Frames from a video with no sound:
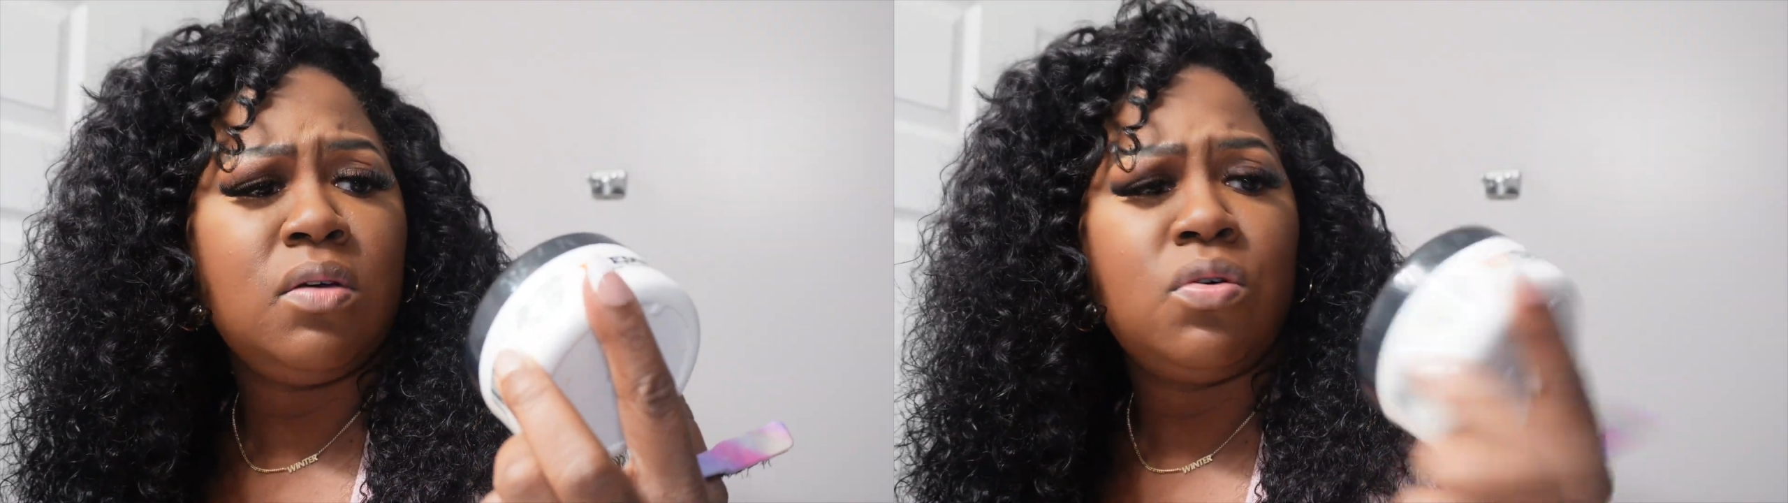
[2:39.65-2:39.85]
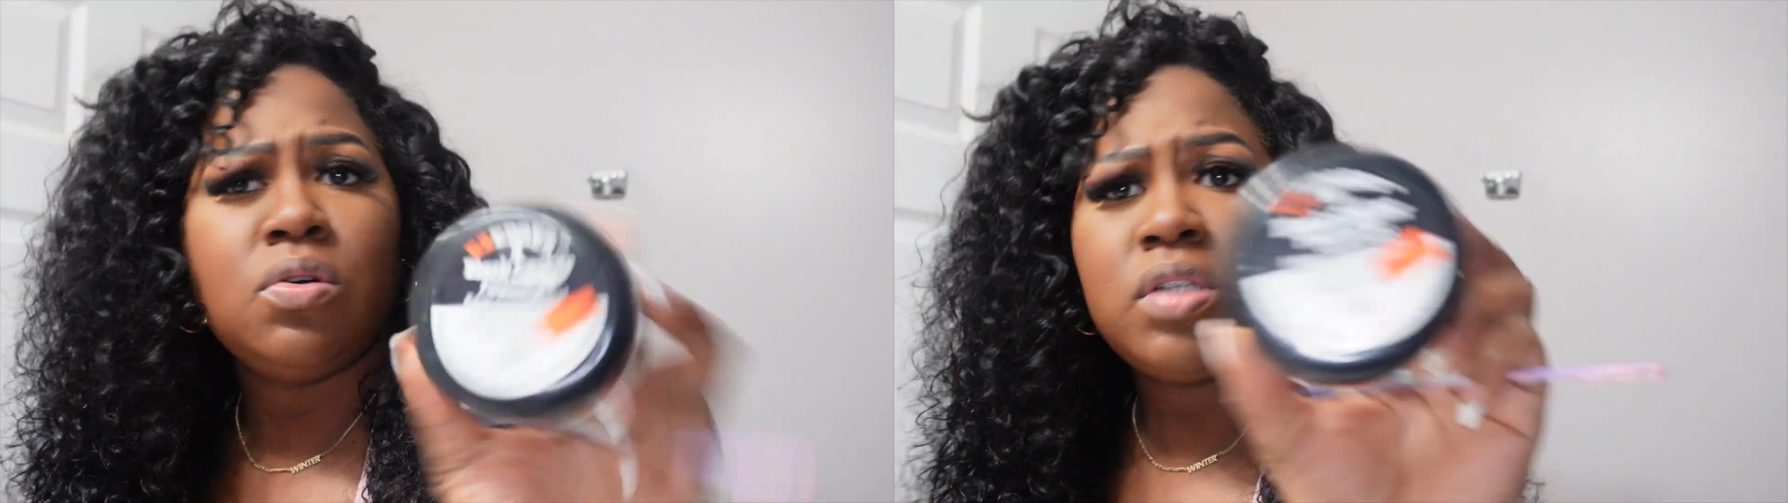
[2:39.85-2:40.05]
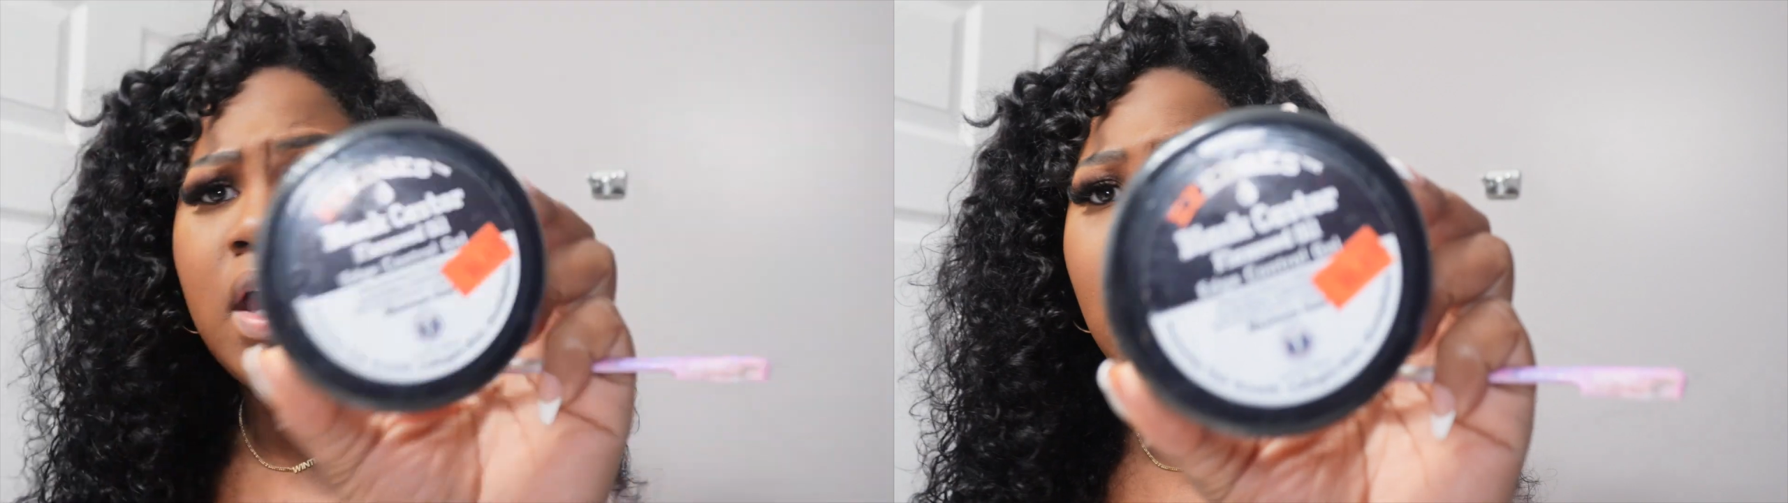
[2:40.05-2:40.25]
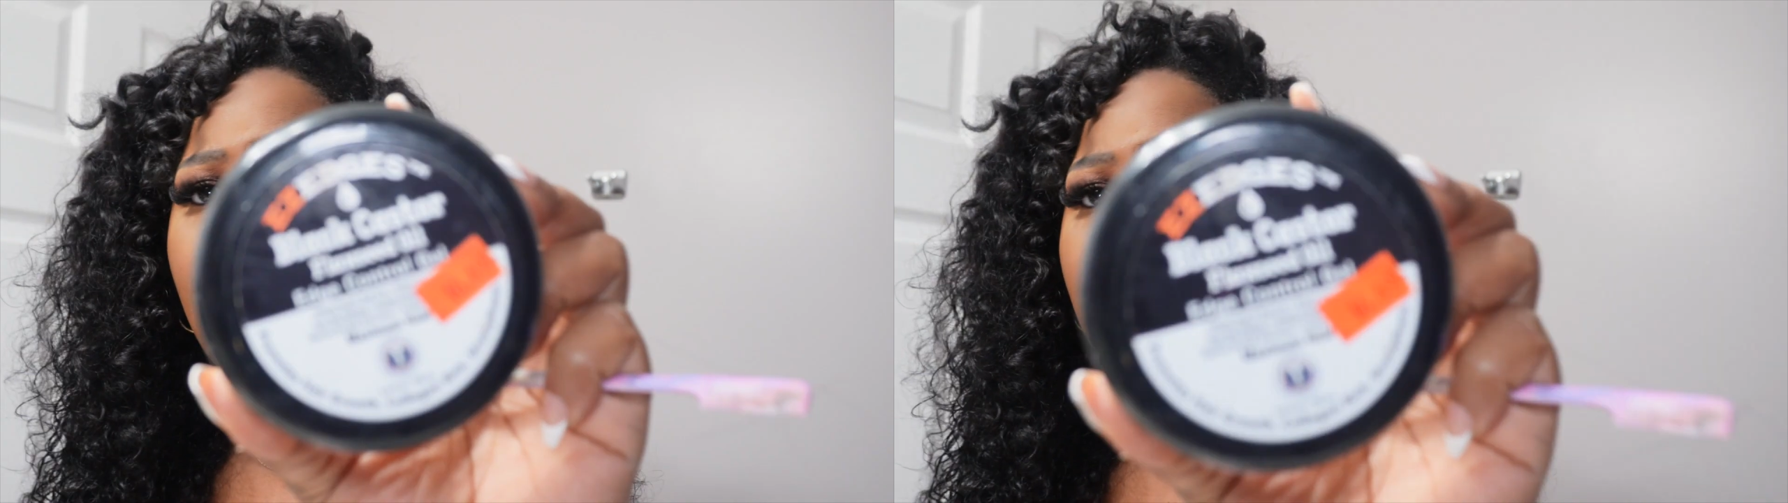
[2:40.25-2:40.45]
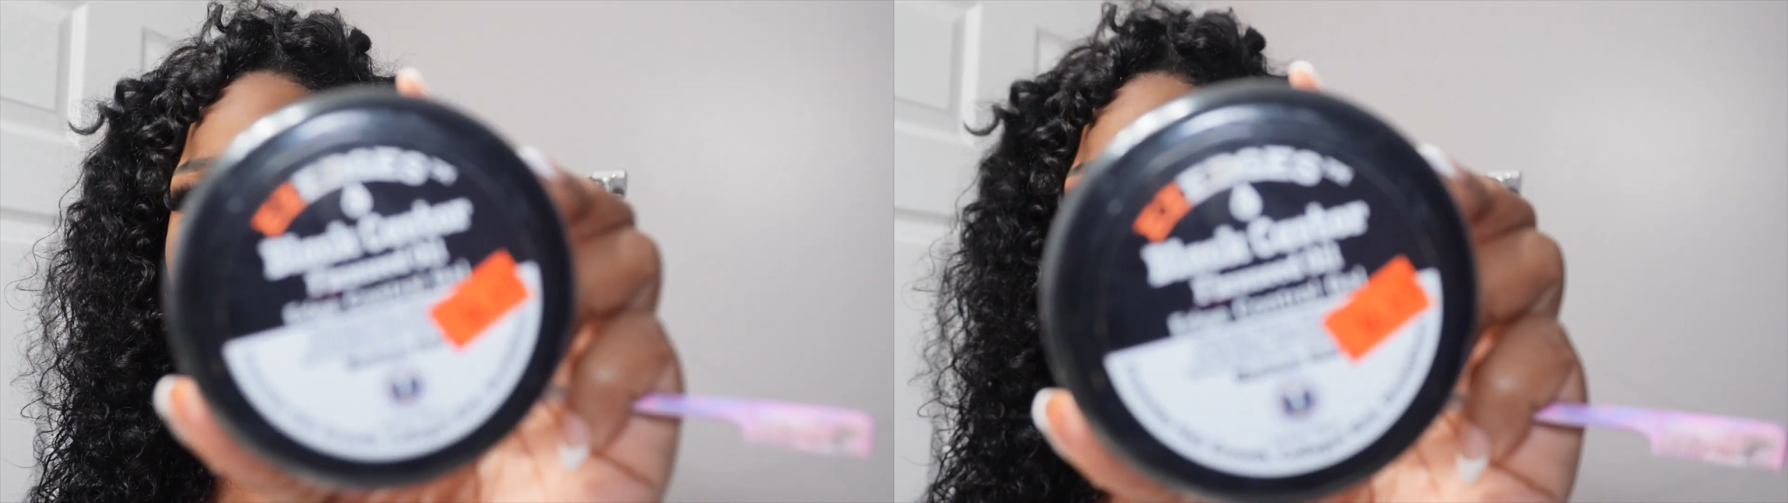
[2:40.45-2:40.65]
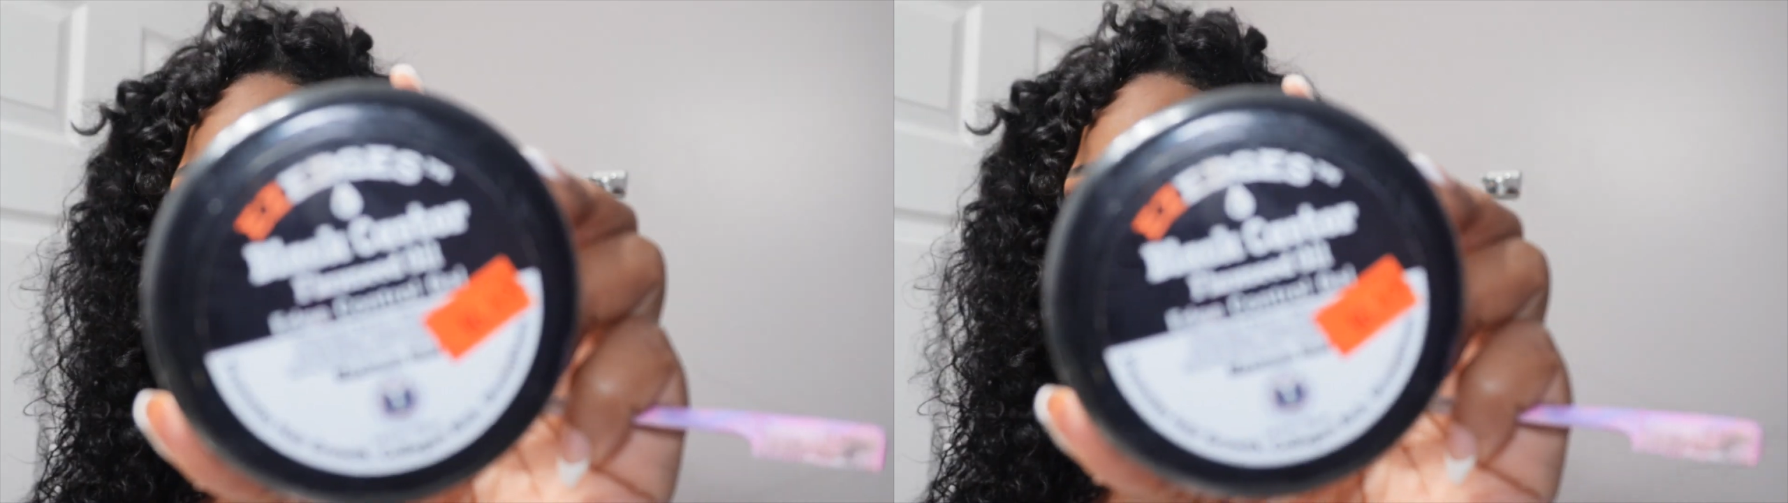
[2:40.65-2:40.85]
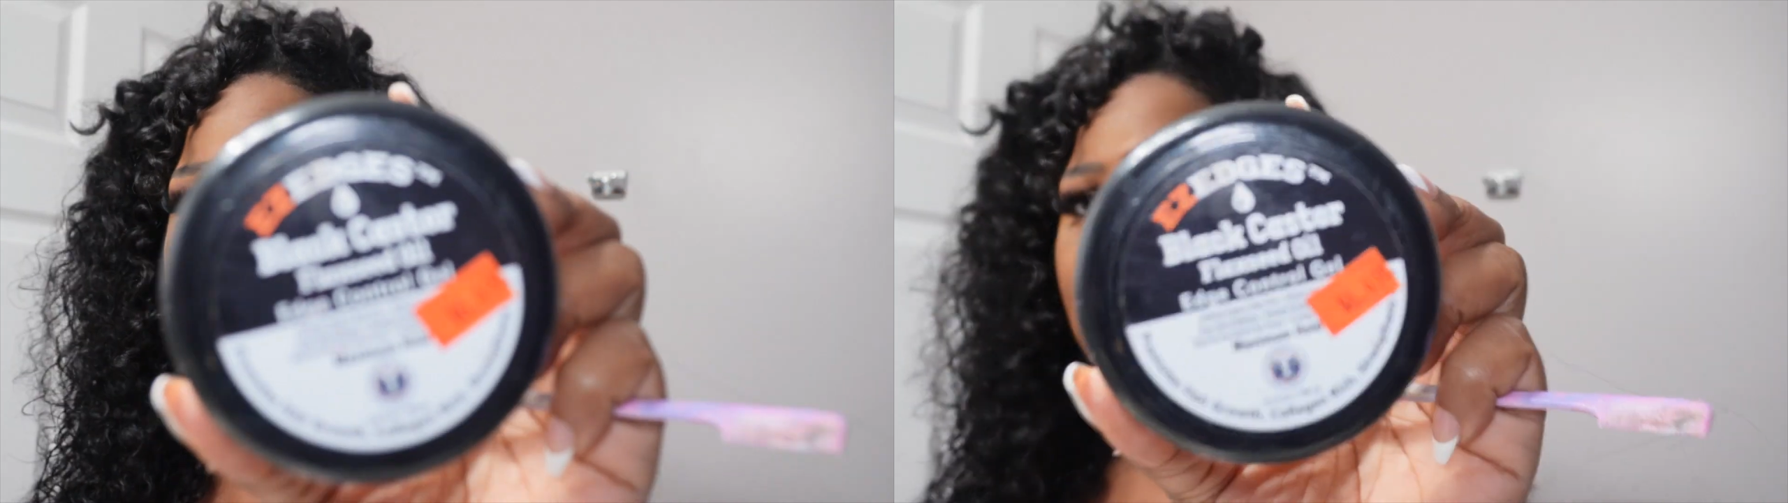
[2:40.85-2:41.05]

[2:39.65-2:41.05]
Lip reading: Oil Gel. And it's